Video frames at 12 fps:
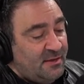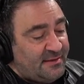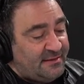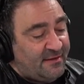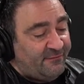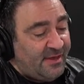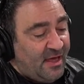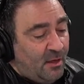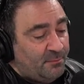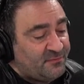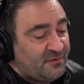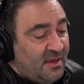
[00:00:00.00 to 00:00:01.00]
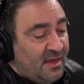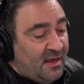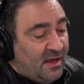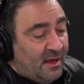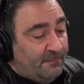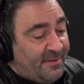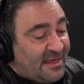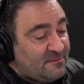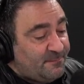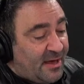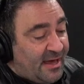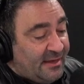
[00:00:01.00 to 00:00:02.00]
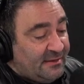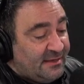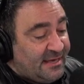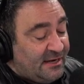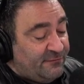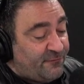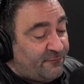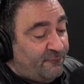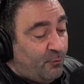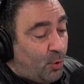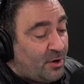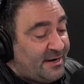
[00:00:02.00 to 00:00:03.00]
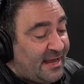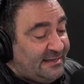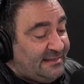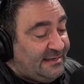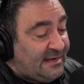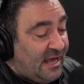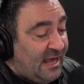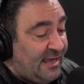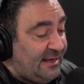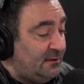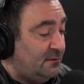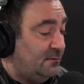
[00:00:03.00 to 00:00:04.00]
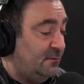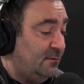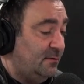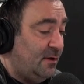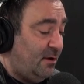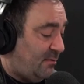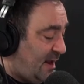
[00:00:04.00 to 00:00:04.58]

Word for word: That definitely helps. Uh, Best Buy, you get it for four ninety nine. All